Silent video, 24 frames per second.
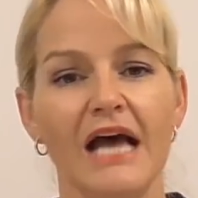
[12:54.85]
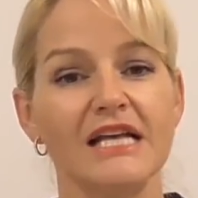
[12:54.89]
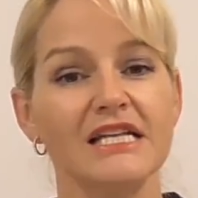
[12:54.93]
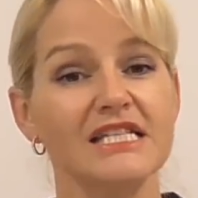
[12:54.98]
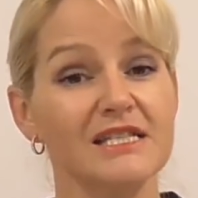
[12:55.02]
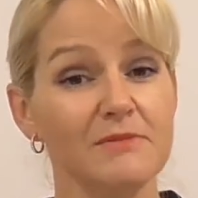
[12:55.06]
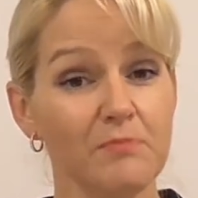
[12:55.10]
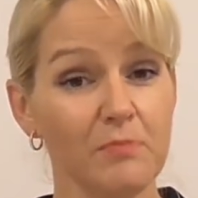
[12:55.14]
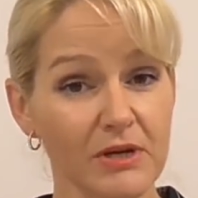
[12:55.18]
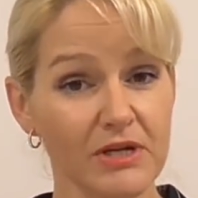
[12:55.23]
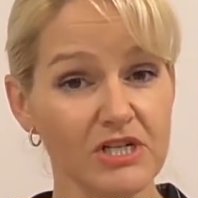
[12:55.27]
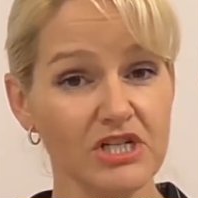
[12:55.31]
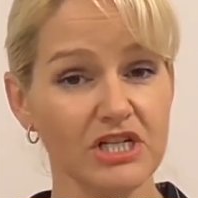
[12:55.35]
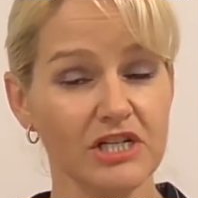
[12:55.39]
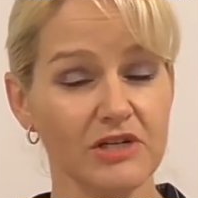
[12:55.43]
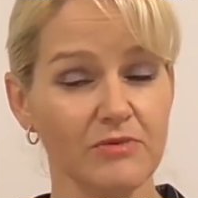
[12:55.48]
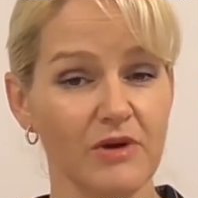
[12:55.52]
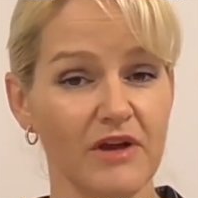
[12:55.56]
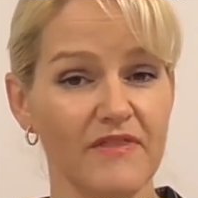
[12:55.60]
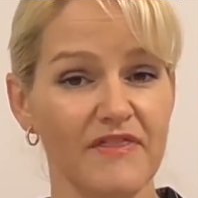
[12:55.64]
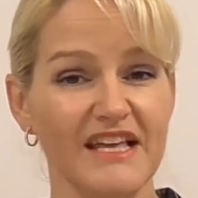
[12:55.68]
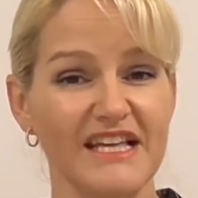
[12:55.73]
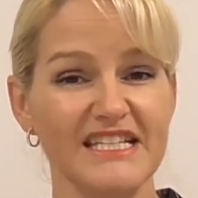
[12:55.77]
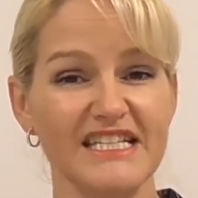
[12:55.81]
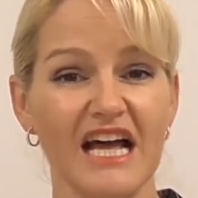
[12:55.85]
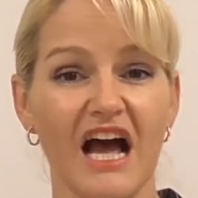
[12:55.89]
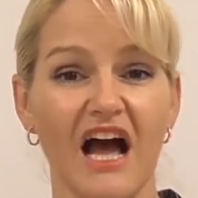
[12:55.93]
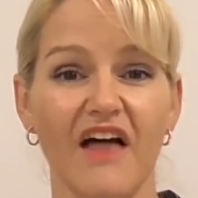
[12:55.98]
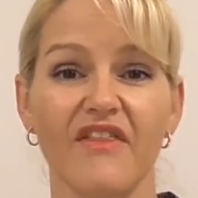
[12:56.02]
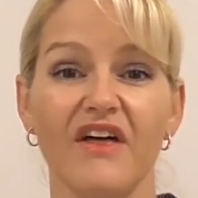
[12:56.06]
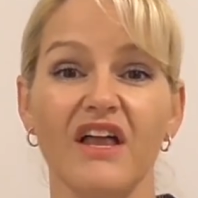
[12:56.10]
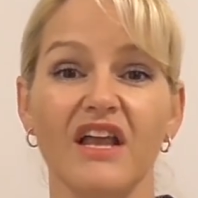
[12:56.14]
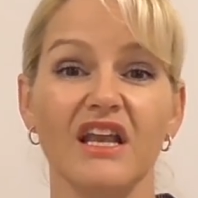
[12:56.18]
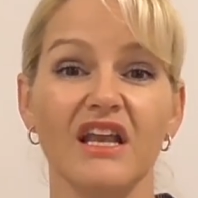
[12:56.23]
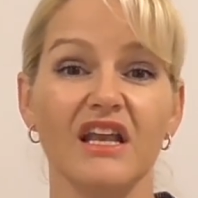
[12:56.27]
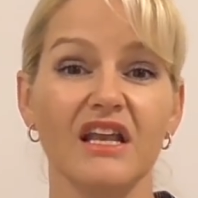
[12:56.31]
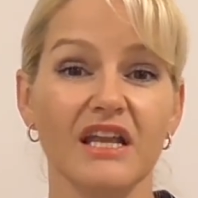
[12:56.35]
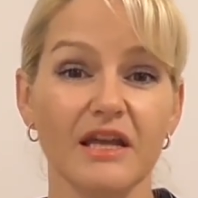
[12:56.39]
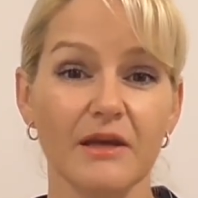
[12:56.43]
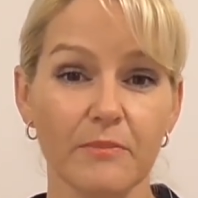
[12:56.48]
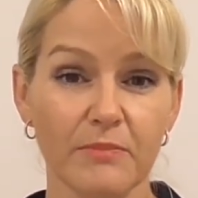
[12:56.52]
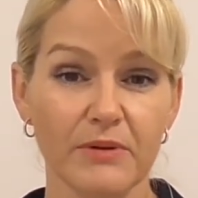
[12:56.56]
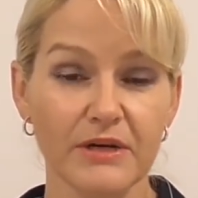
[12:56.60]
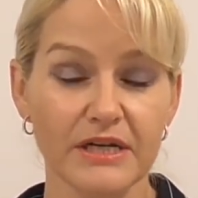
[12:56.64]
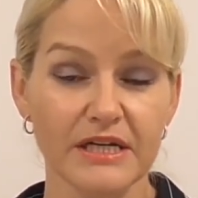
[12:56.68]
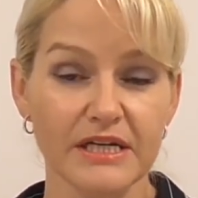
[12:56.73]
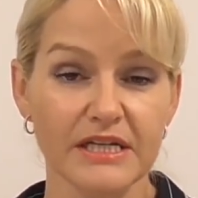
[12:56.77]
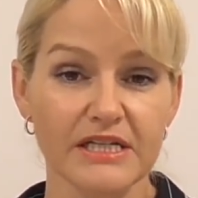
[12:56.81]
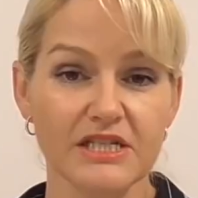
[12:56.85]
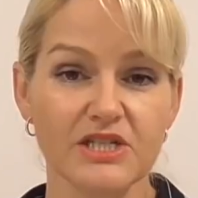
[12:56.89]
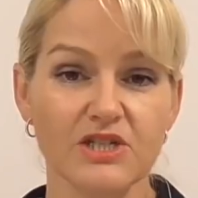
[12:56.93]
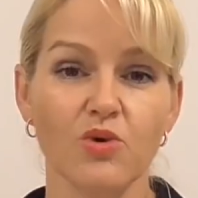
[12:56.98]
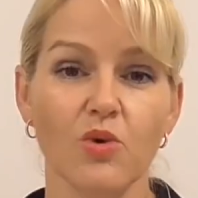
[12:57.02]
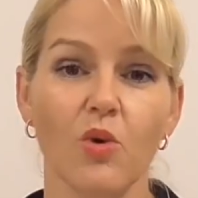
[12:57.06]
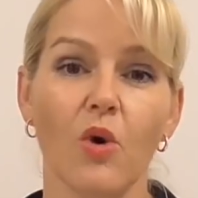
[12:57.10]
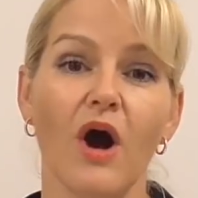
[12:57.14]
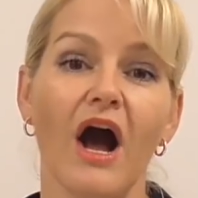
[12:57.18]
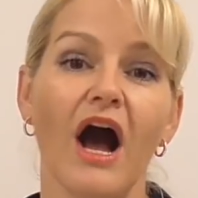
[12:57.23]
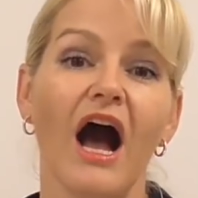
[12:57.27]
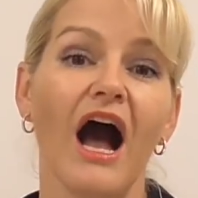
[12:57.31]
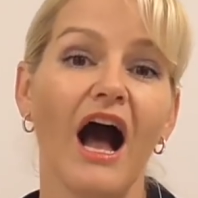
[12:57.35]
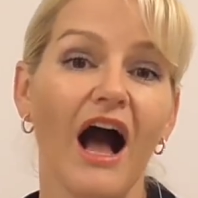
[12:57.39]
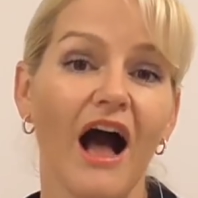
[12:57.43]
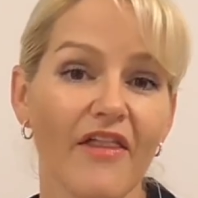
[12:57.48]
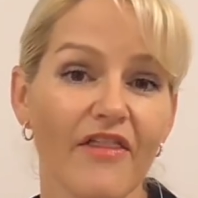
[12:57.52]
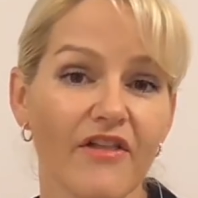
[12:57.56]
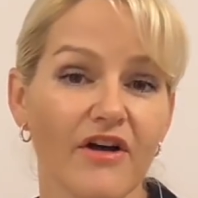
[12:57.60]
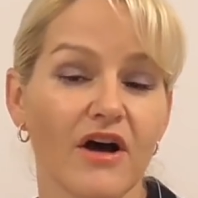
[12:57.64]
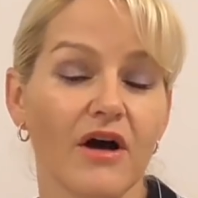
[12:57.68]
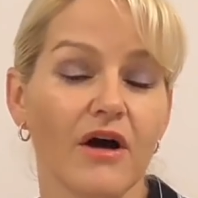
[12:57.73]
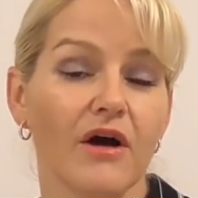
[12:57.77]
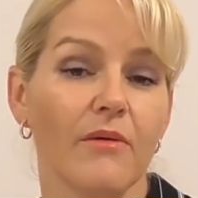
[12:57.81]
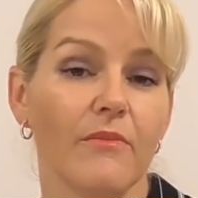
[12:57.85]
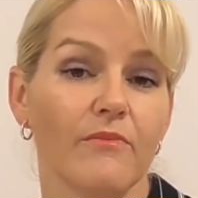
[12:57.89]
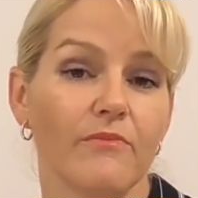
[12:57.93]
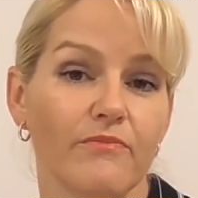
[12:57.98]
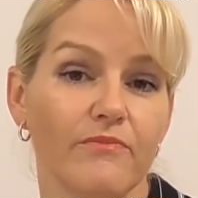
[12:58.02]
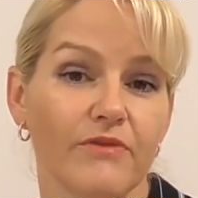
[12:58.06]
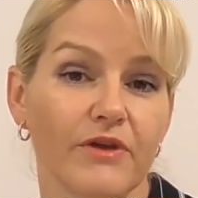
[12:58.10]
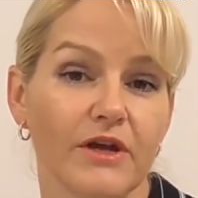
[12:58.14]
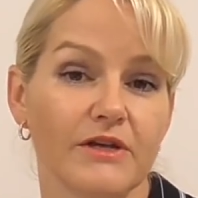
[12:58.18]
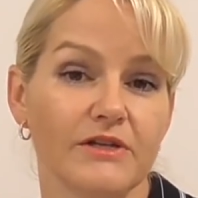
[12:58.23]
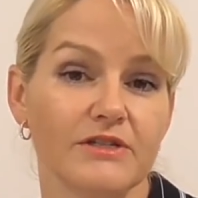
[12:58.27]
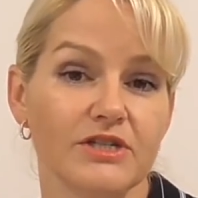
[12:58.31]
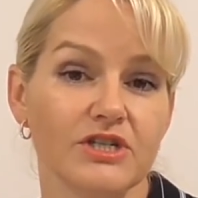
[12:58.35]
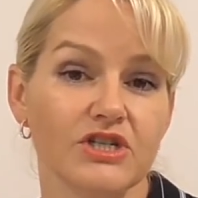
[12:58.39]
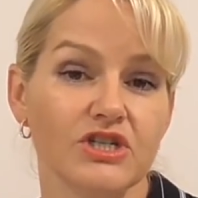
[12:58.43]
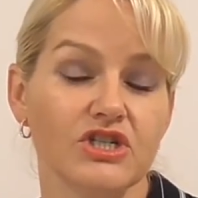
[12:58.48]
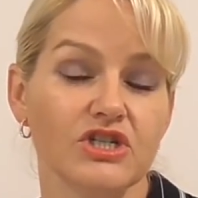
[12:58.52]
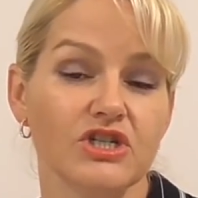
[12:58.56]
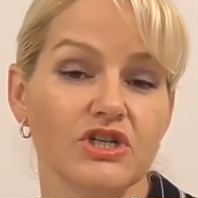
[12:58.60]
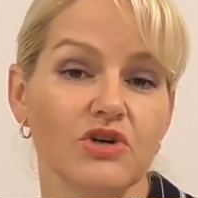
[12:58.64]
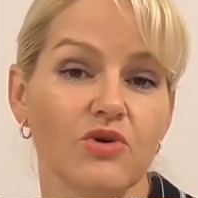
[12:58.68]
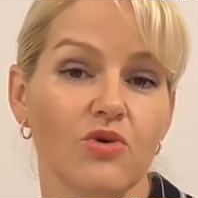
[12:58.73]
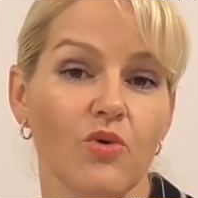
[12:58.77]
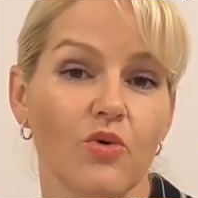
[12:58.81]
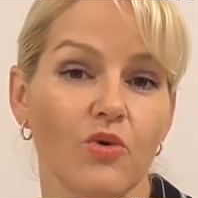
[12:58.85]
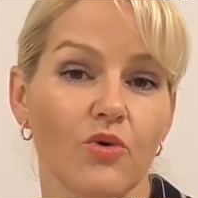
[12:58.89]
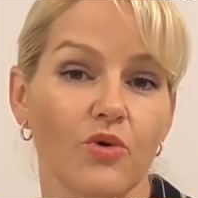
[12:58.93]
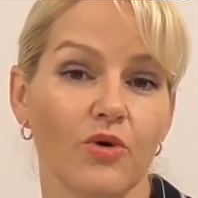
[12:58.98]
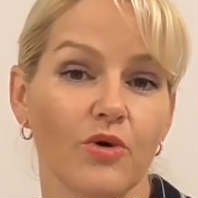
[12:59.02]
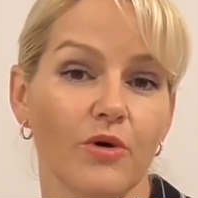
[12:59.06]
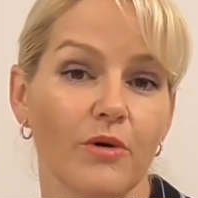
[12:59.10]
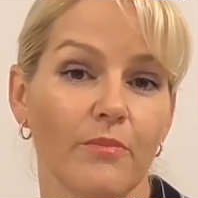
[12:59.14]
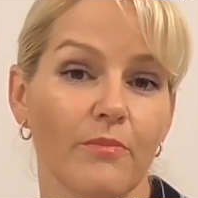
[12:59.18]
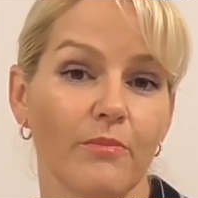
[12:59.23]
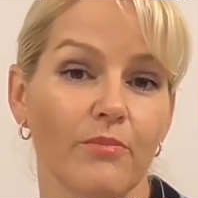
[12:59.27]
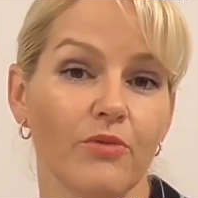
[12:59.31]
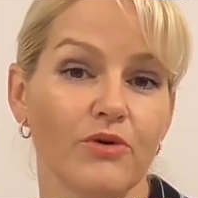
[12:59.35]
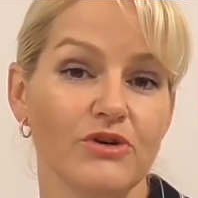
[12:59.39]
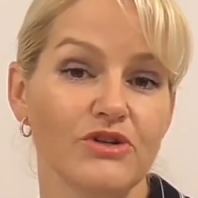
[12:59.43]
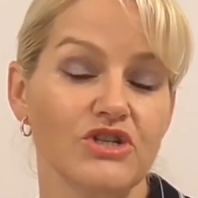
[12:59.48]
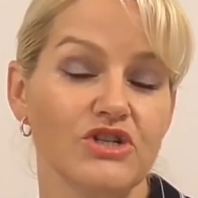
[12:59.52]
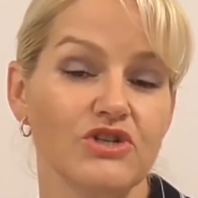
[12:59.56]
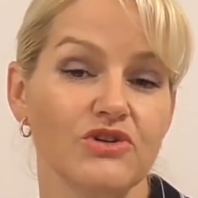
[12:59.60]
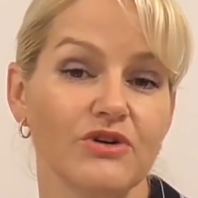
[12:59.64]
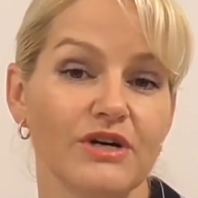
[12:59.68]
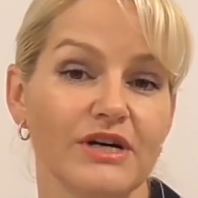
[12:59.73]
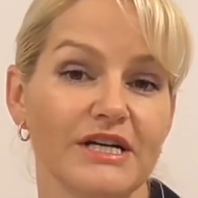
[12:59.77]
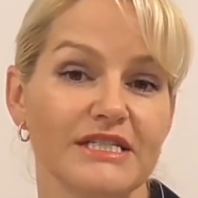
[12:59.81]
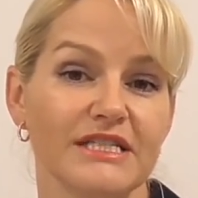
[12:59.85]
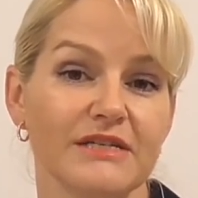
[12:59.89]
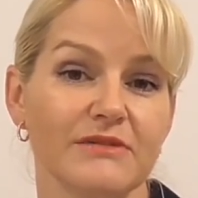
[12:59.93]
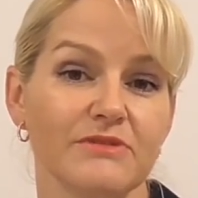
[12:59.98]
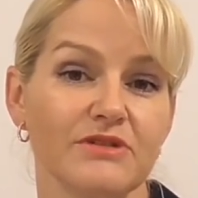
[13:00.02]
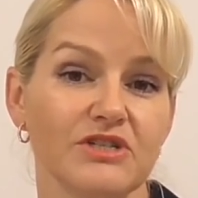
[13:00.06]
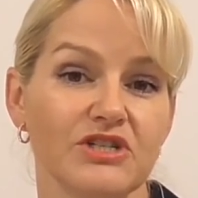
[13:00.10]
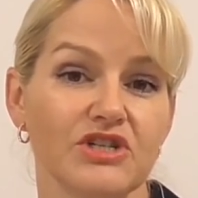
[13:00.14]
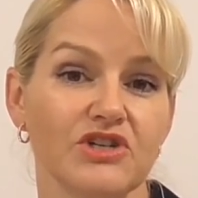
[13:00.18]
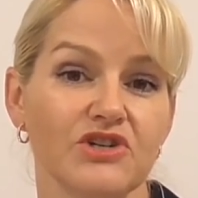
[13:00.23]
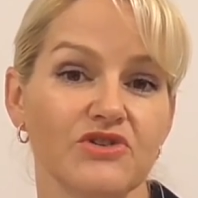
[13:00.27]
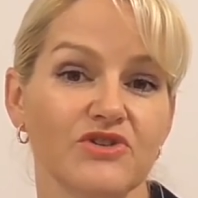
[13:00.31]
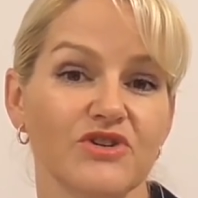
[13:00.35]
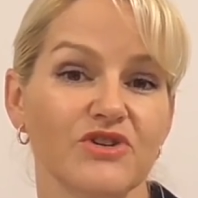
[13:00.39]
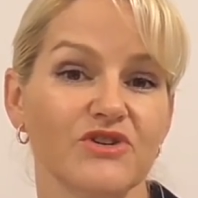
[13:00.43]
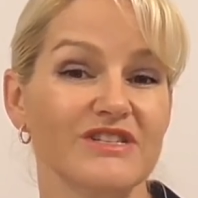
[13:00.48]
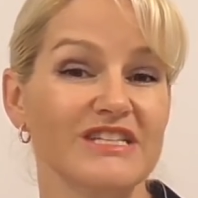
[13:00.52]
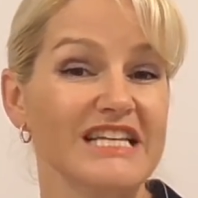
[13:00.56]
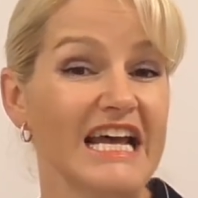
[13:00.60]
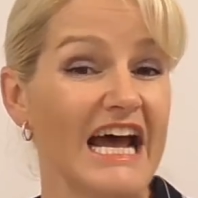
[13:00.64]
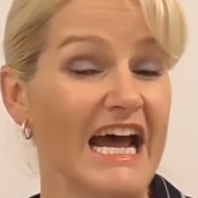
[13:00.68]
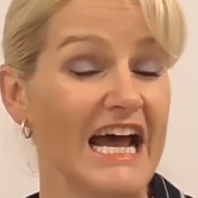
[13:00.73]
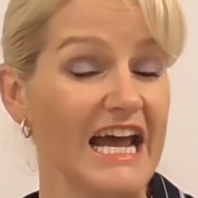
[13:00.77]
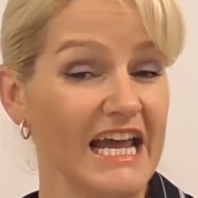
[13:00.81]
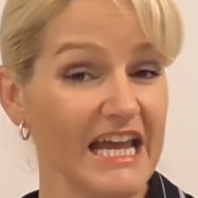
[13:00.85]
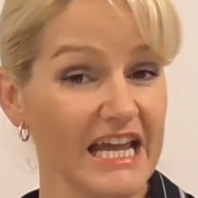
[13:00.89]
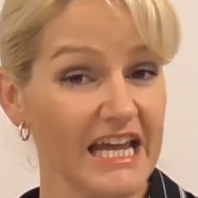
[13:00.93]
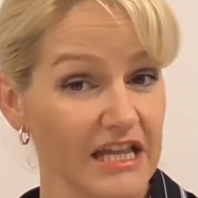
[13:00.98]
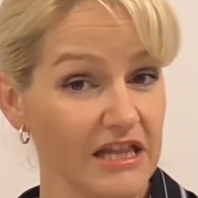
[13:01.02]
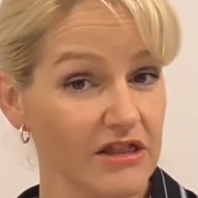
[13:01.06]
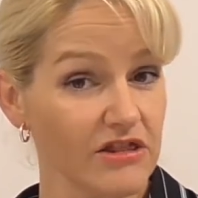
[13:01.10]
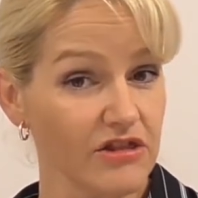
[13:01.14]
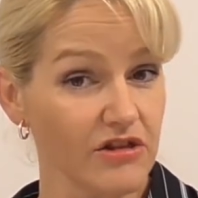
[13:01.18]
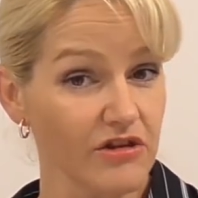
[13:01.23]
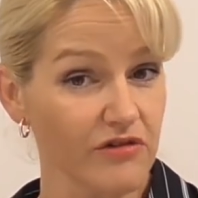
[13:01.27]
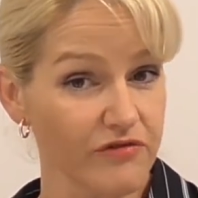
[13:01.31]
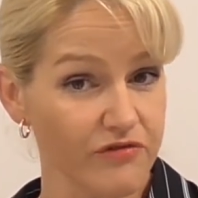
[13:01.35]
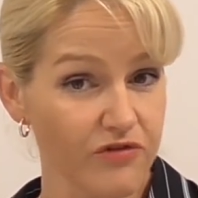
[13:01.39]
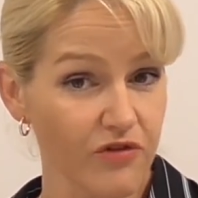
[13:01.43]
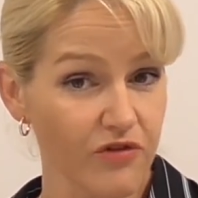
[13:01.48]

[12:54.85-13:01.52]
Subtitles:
especially when there's other lipids or other conditioning or moisturizing materials in the